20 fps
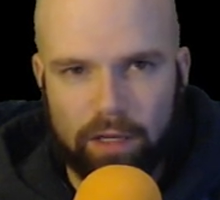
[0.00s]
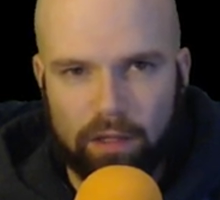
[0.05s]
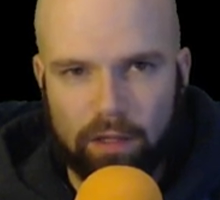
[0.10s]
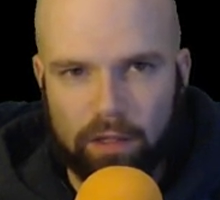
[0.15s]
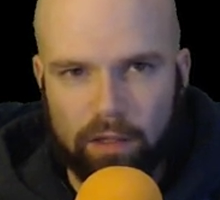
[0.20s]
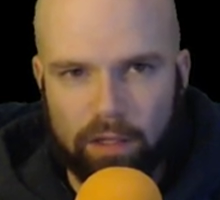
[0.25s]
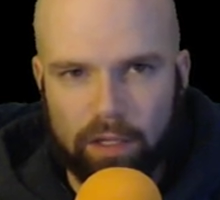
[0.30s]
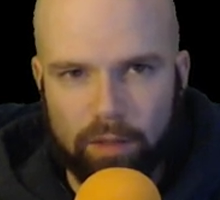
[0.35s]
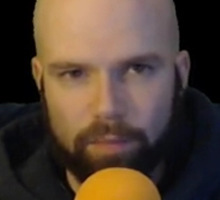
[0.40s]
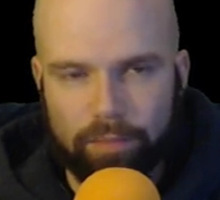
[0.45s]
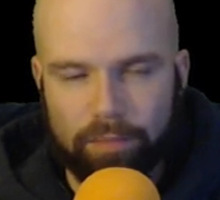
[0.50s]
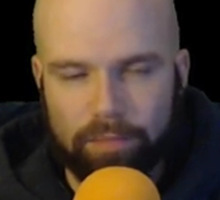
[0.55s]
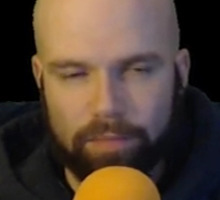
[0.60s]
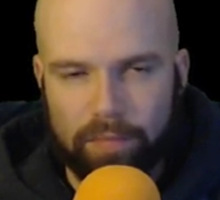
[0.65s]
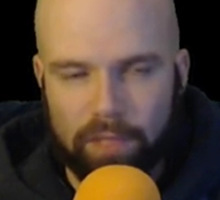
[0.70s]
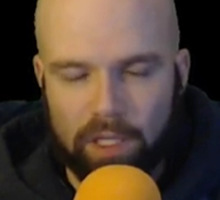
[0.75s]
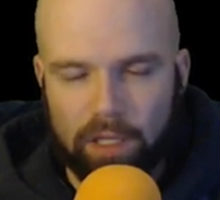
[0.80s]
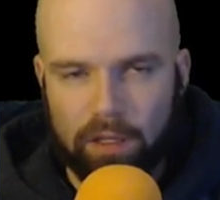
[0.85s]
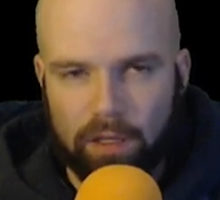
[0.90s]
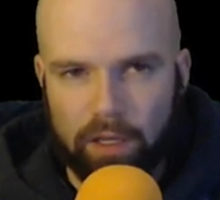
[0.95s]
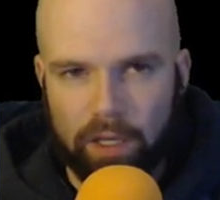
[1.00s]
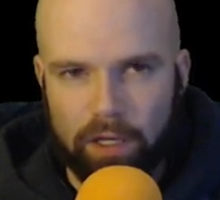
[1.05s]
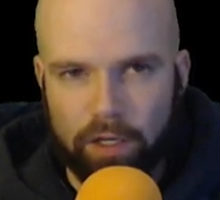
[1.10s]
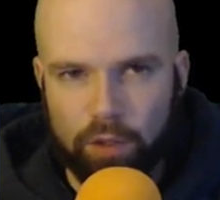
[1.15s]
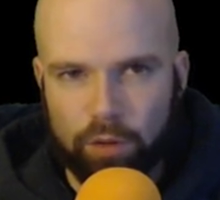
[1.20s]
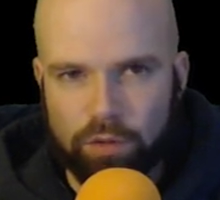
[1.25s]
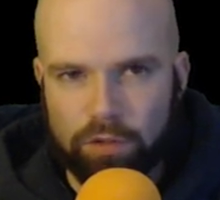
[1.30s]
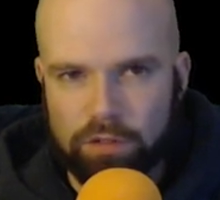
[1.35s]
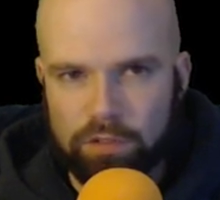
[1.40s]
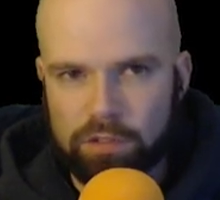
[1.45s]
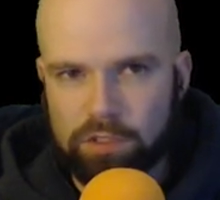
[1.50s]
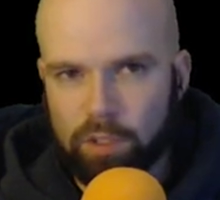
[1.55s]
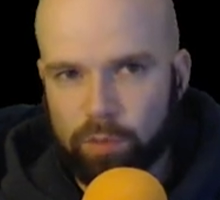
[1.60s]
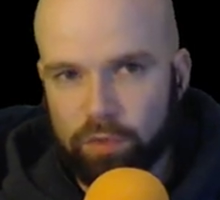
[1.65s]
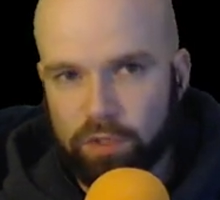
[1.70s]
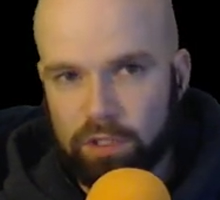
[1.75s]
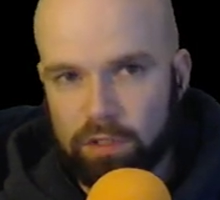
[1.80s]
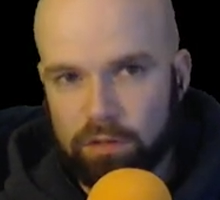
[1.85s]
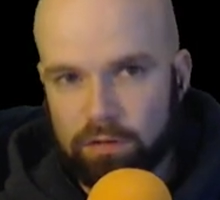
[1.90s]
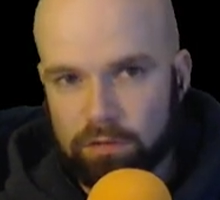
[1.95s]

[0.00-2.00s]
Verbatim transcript: Um, I know some of the,